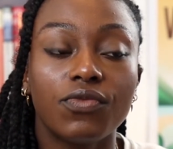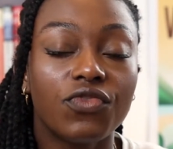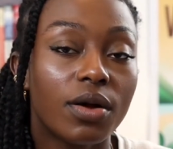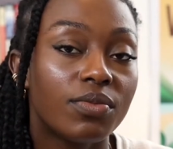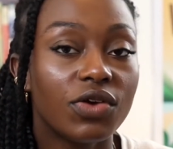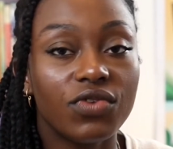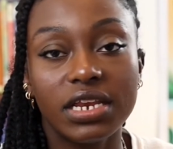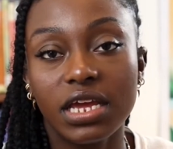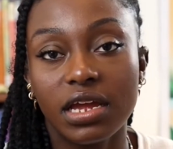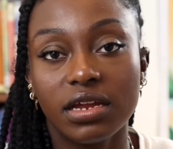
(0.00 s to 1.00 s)
from
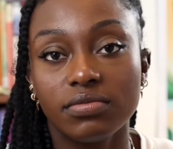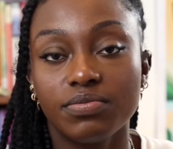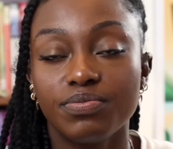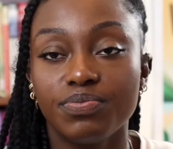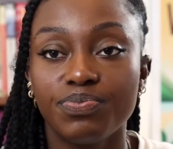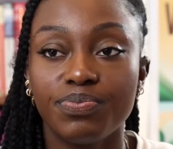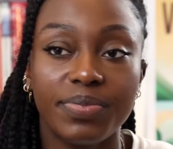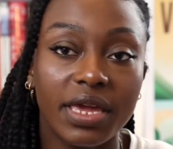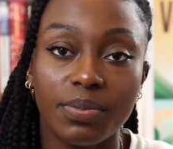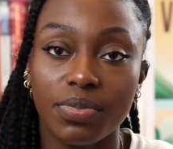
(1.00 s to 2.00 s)
irradiating
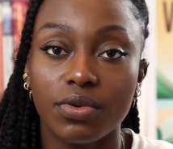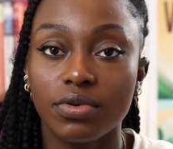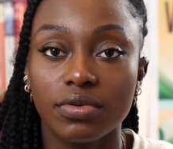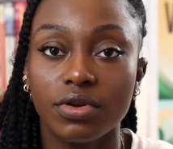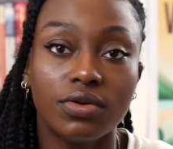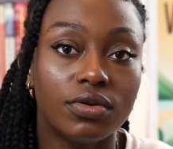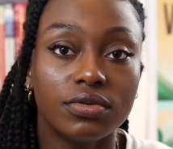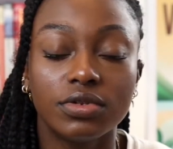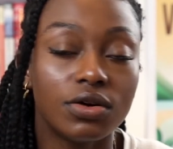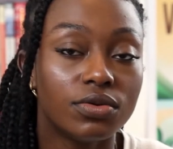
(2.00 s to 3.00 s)
people
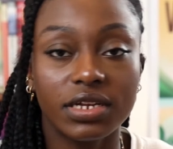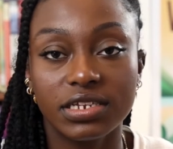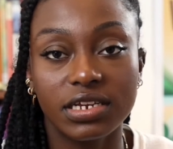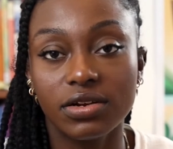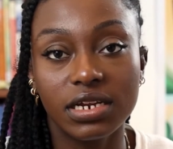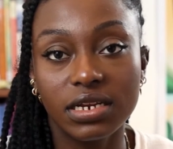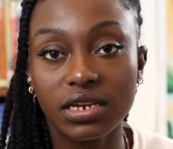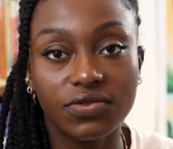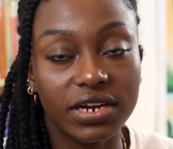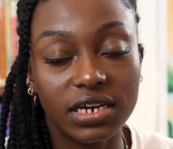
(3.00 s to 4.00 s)
who don't necessarily
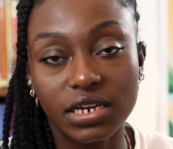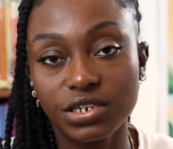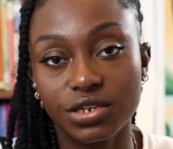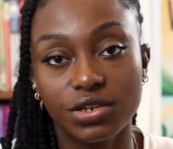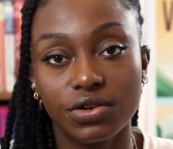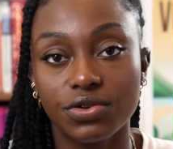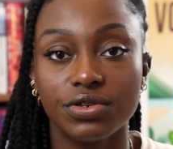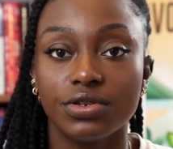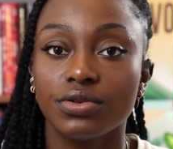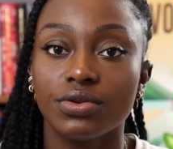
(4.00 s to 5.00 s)
need a radiation
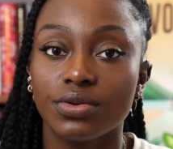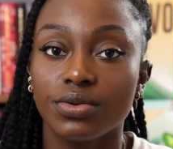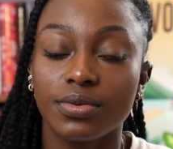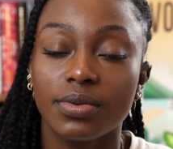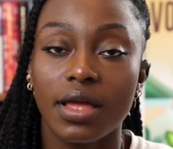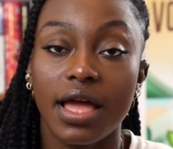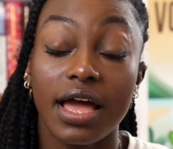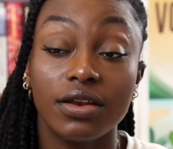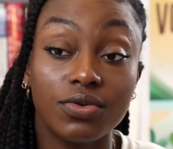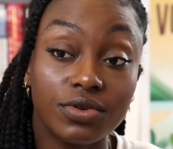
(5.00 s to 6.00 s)
dose.
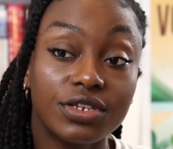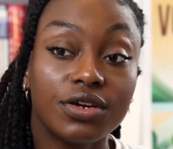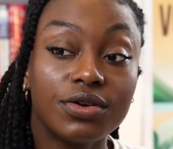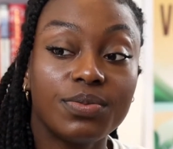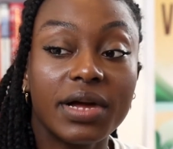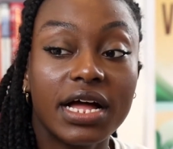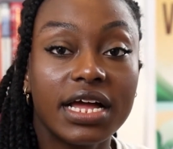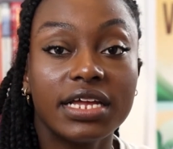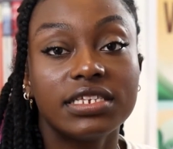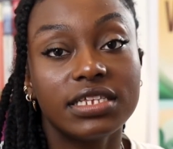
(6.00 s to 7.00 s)
And also
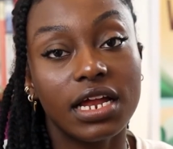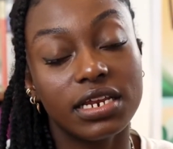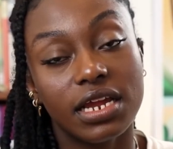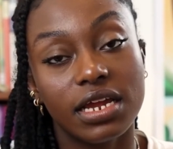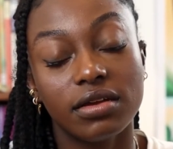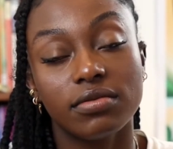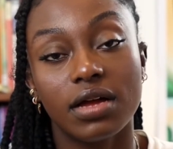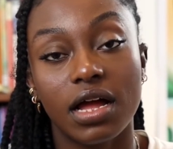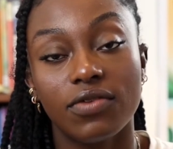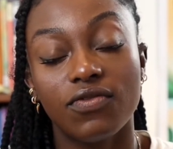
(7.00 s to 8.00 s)
by
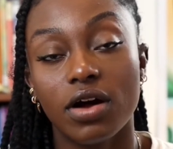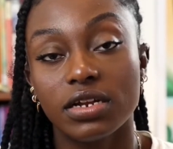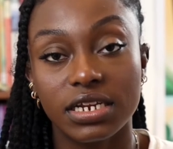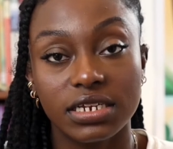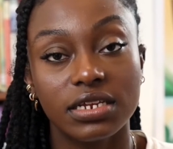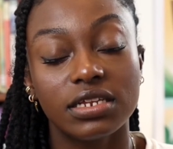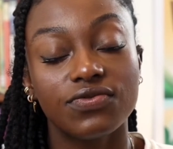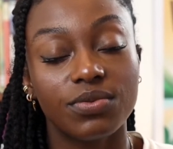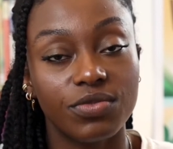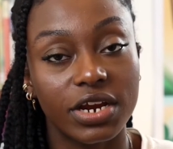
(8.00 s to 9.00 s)
standing at a far
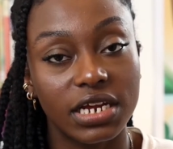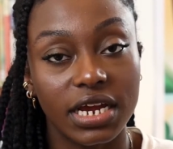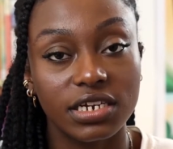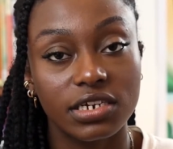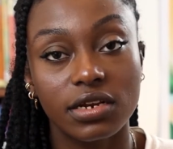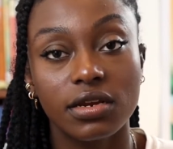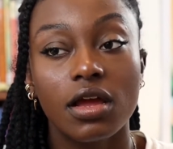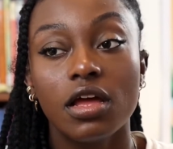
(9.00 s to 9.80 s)
distance from radiation,